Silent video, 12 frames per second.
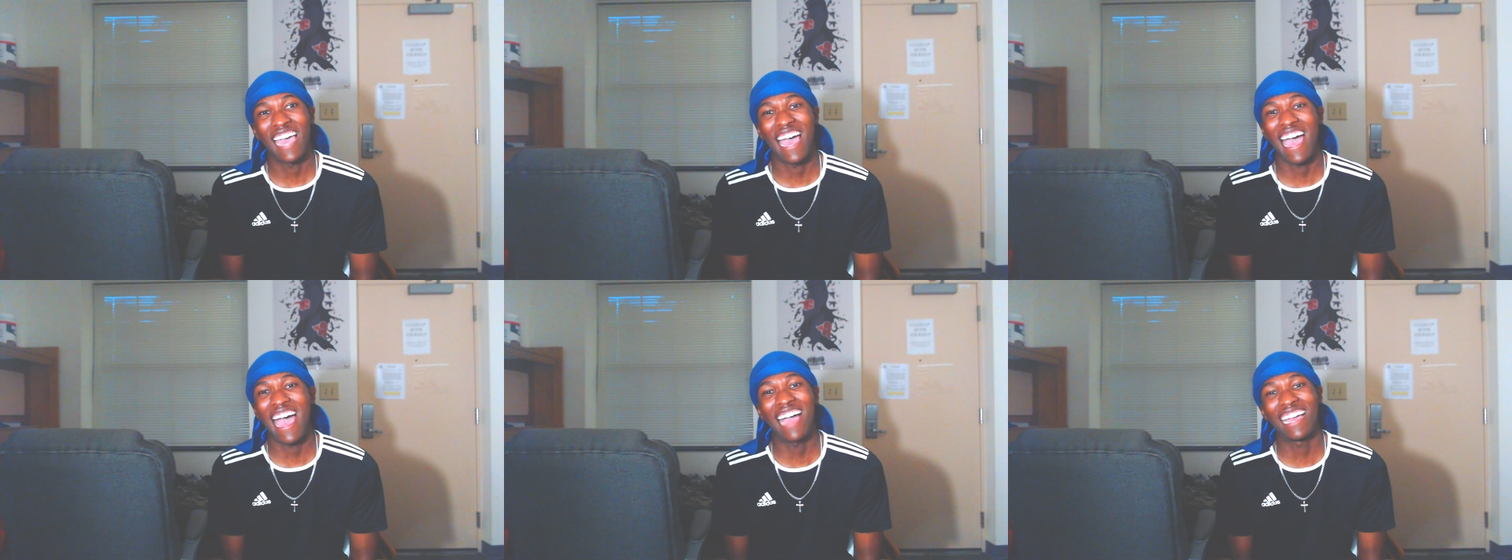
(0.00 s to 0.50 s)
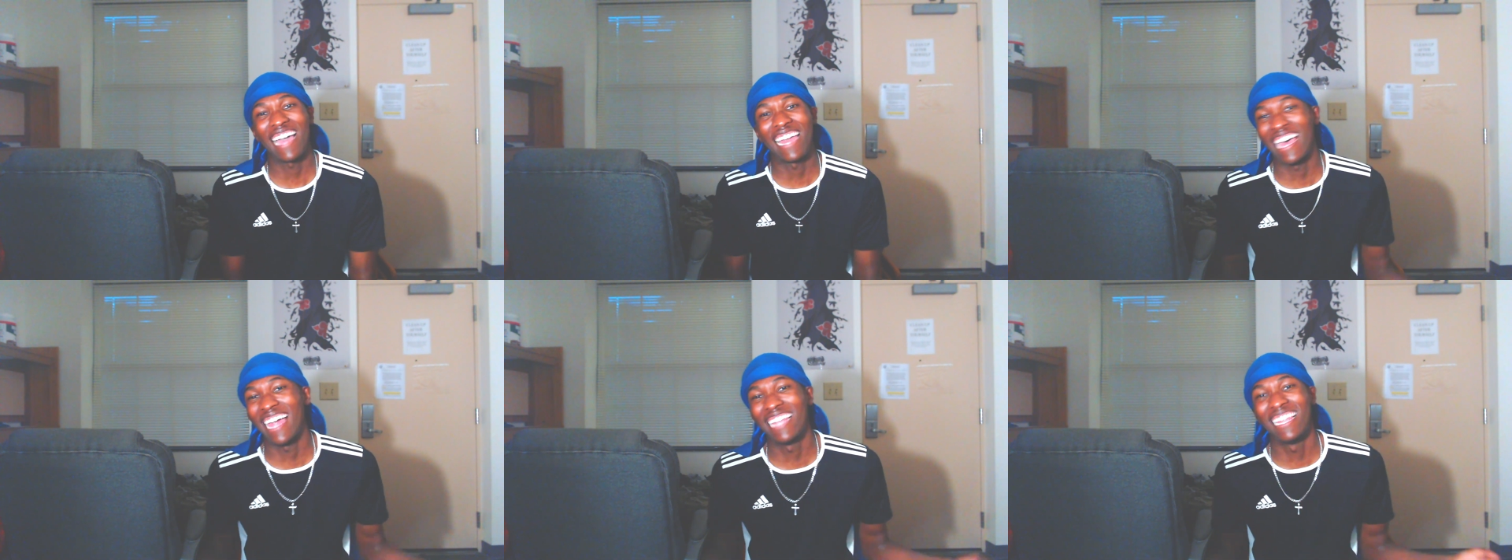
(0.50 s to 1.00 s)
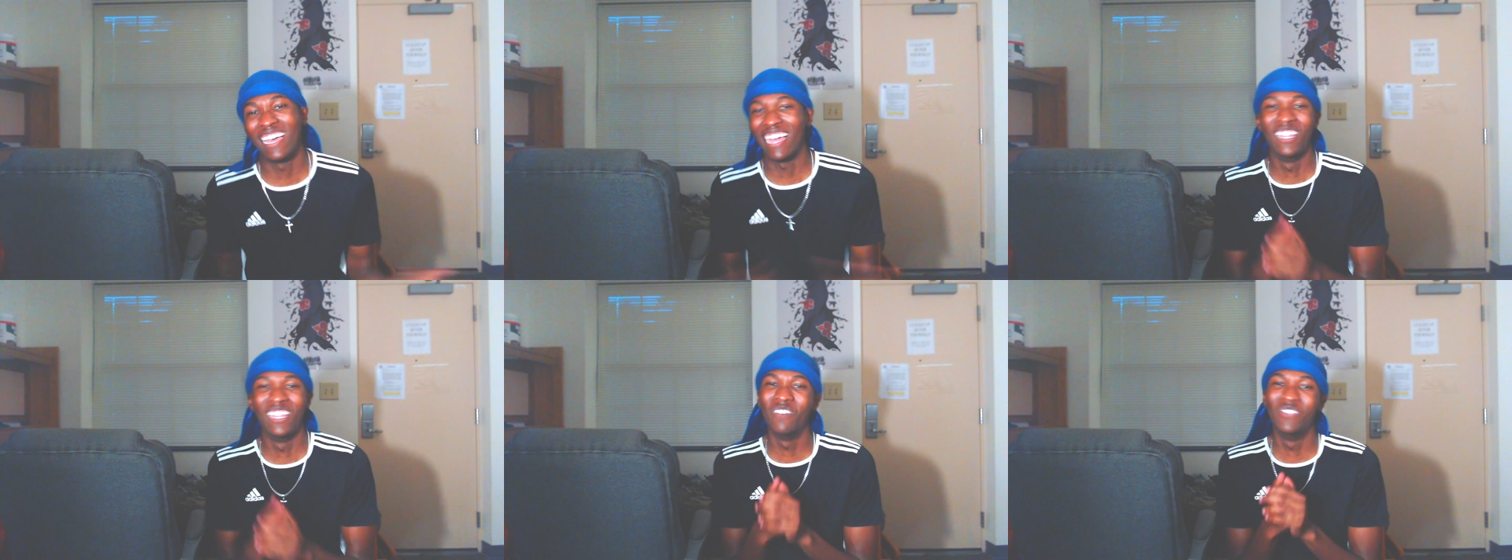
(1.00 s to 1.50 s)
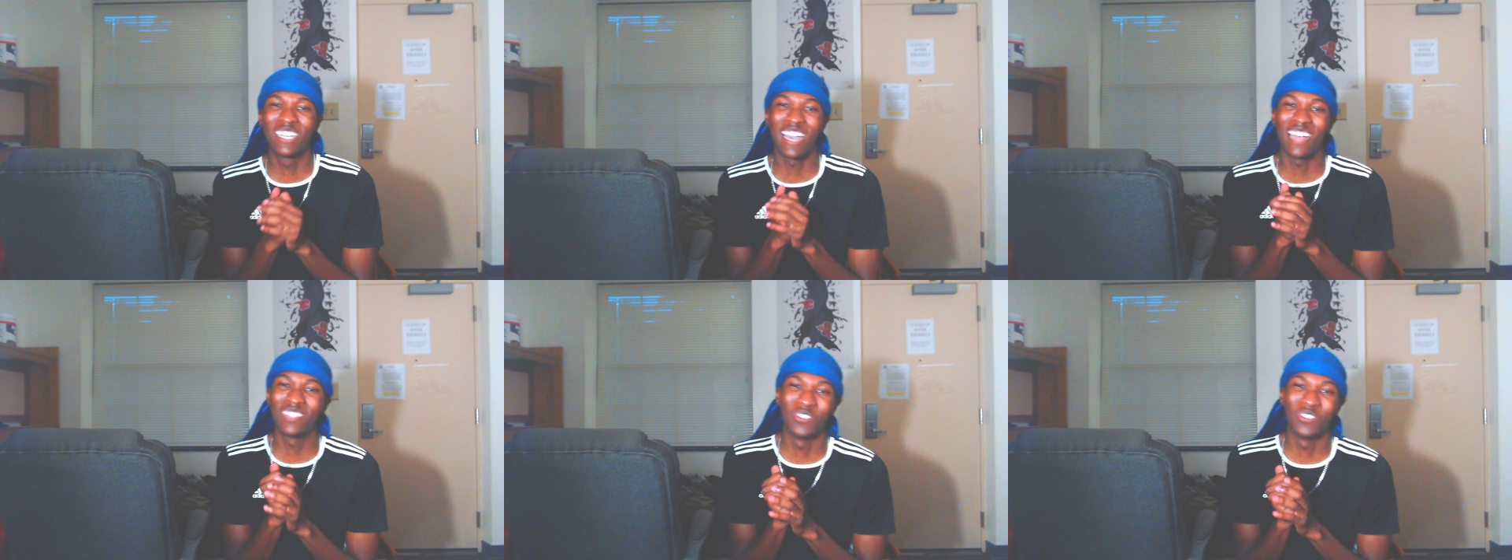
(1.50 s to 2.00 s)
I love the
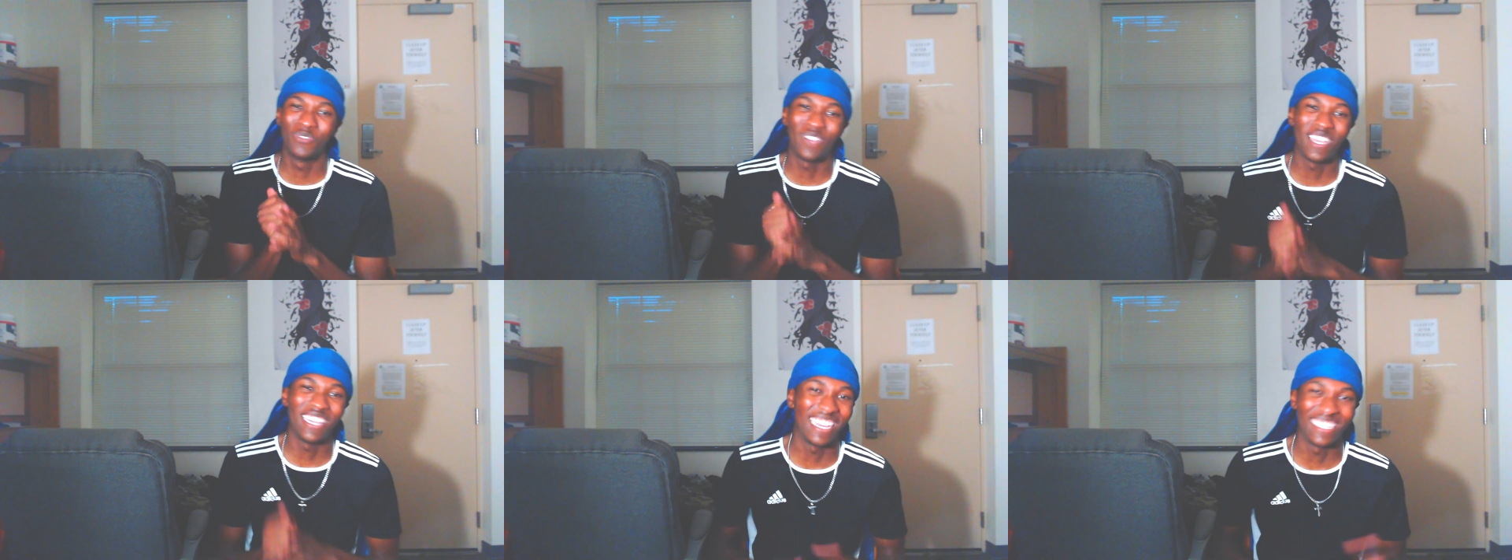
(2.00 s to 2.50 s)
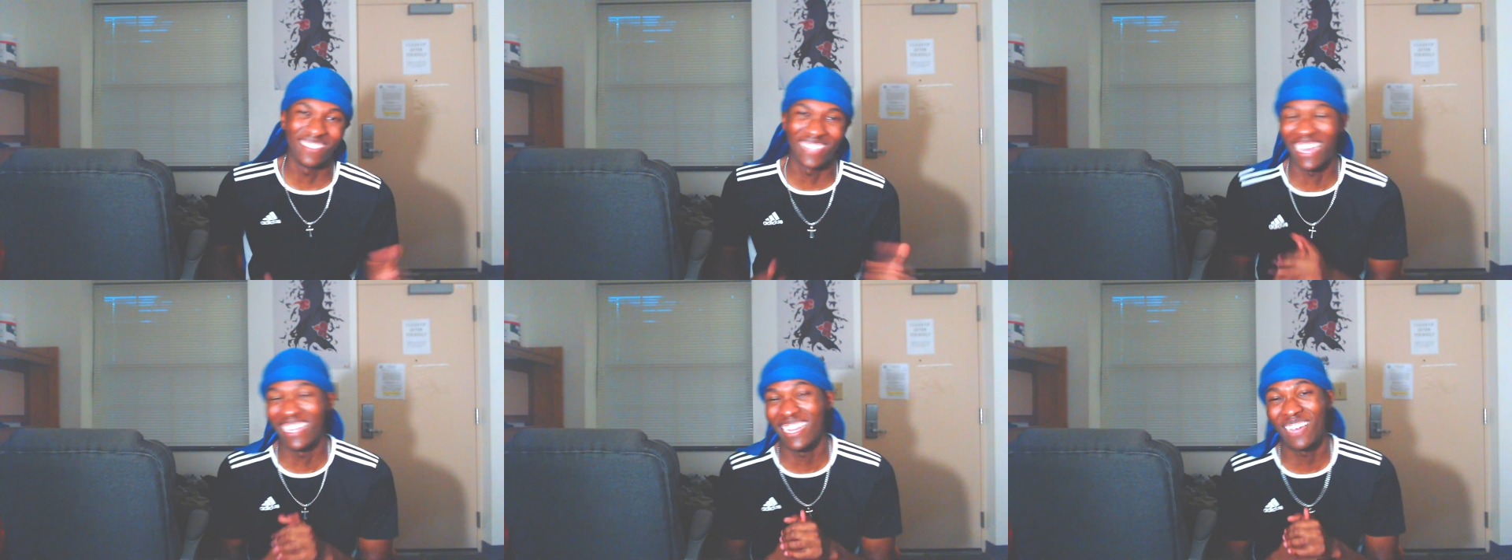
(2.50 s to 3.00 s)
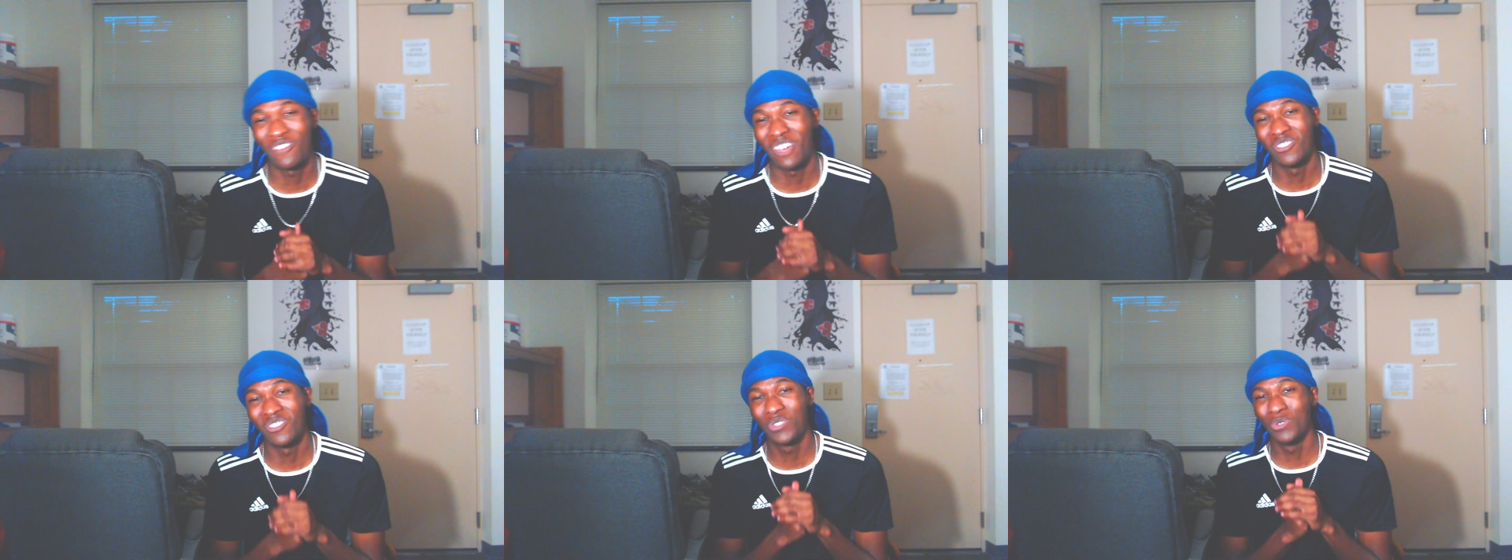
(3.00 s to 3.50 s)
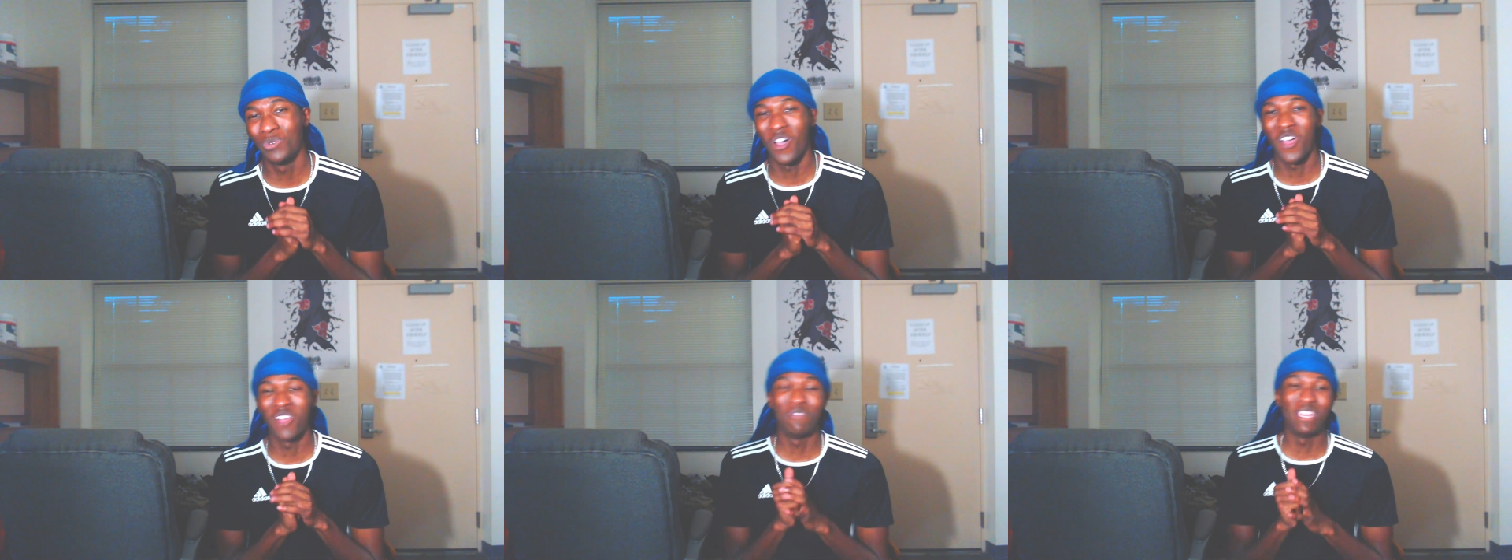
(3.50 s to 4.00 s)
Katsura fight. Like, that fight was too
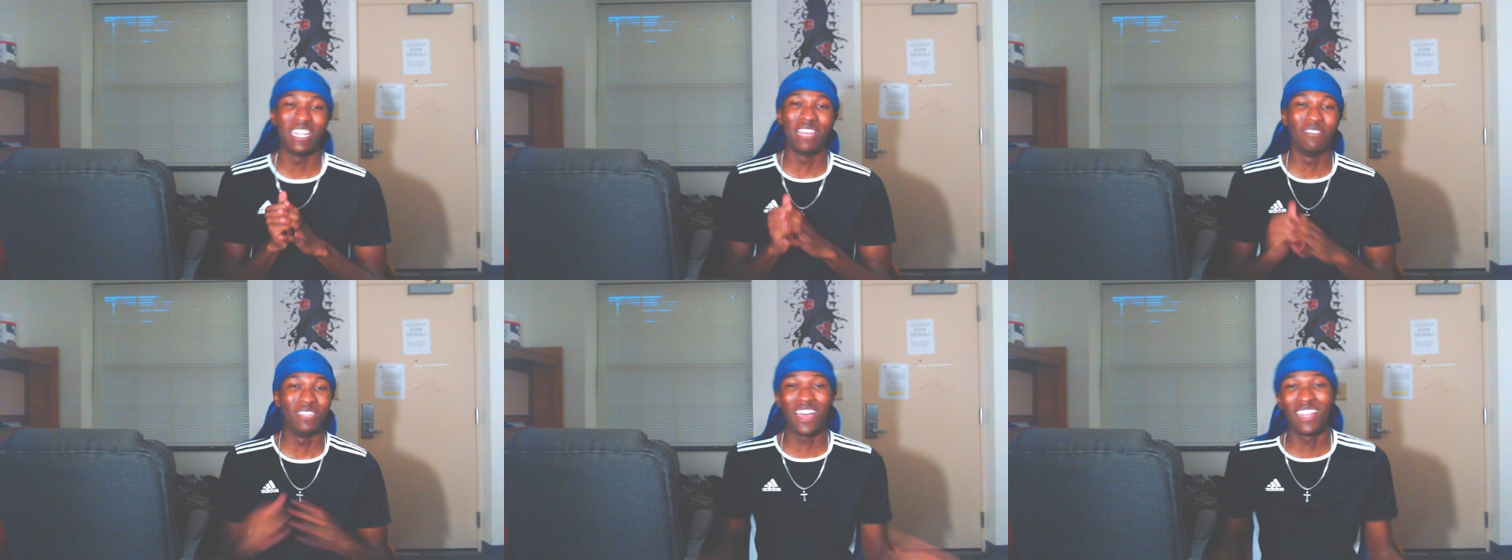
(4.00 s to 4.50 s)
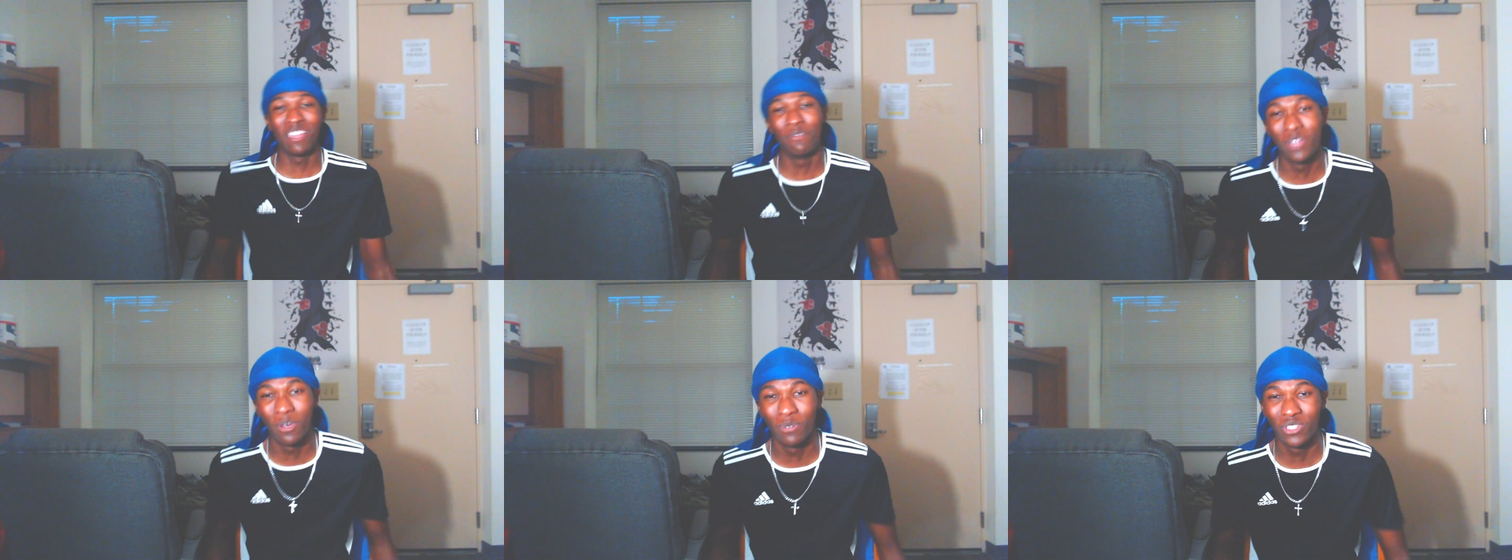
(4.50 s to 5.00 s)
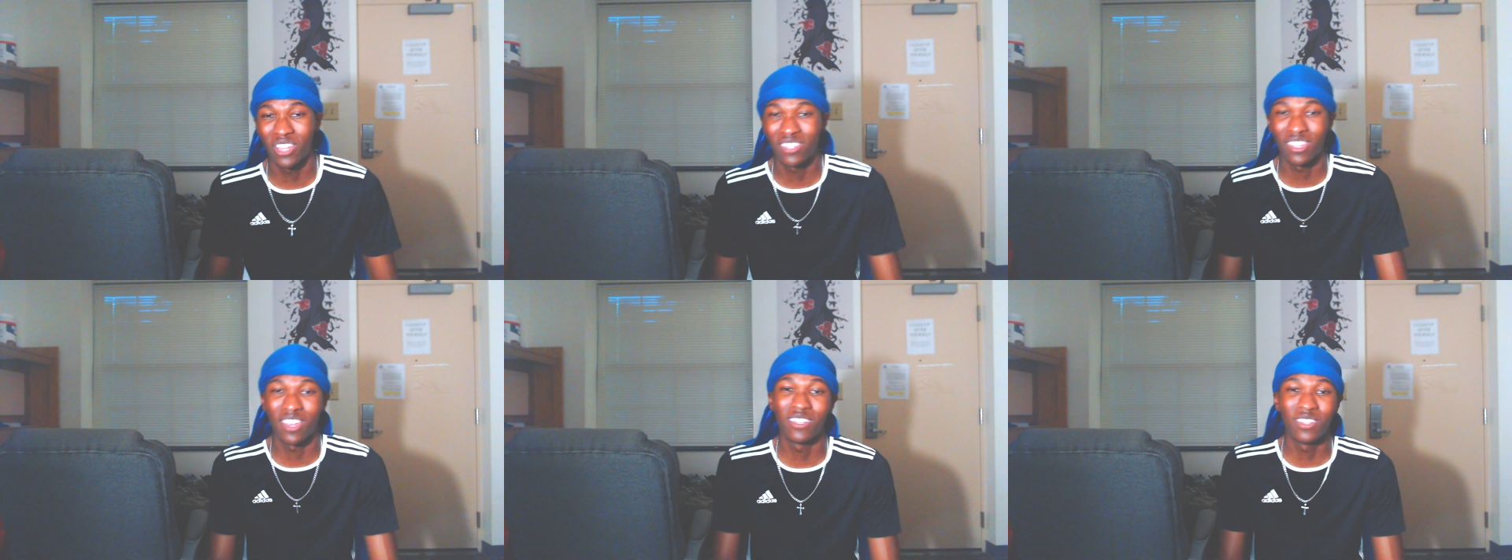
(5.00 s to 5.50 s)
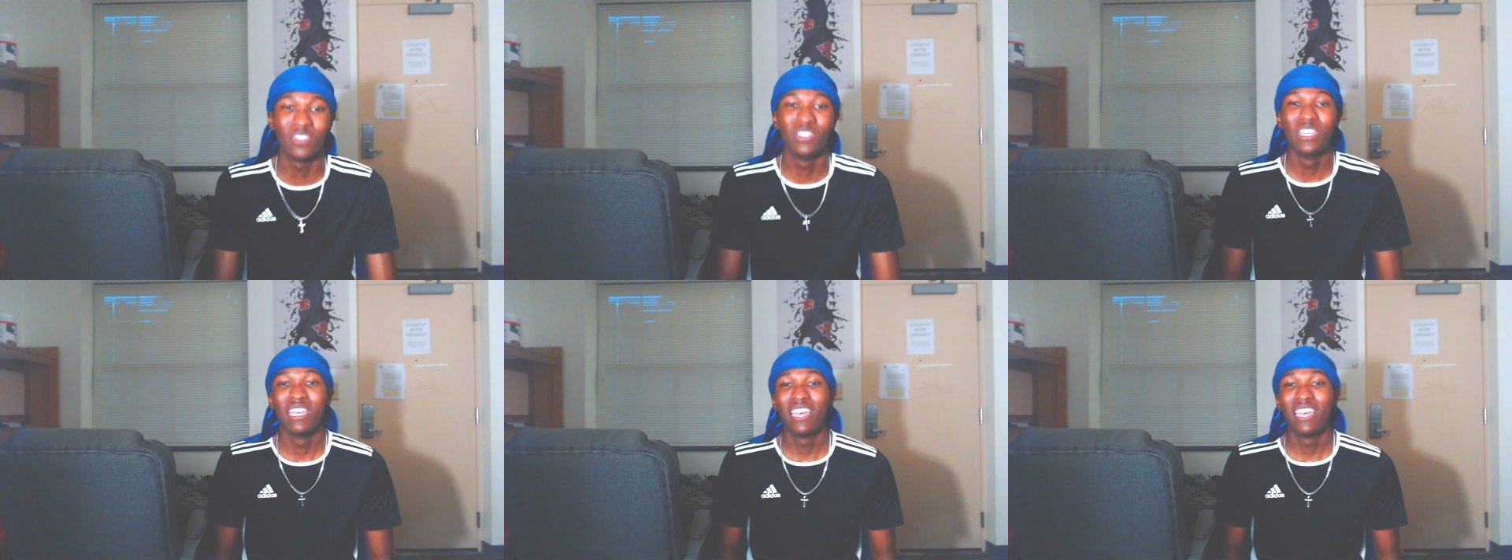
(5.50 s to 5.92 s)
hard, man. Let me know what y'all thought, though.